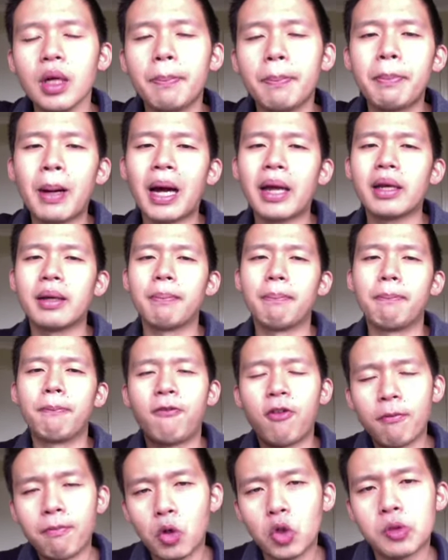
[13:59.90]
But for
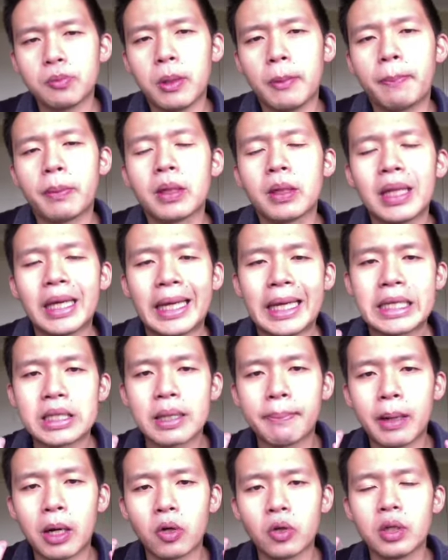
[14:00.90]
most people, it is
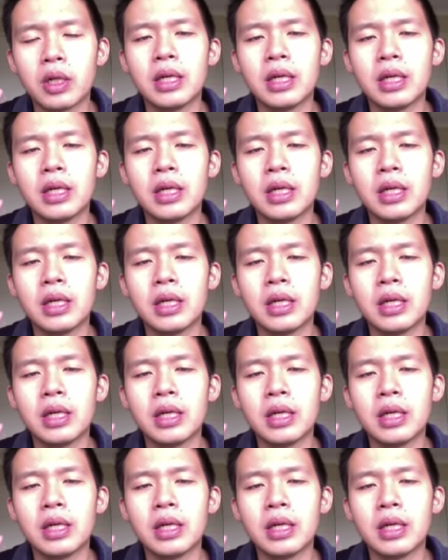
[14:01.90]
about